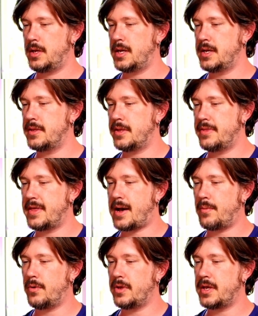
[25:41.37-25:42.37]
and then
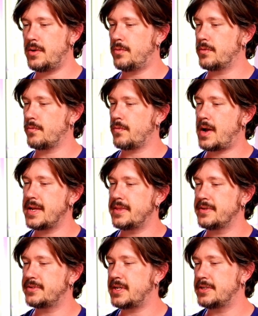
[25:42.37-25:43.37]
that will hit one right in
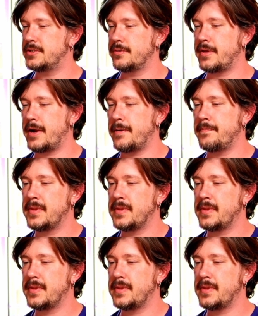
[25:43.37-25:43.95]
the center there.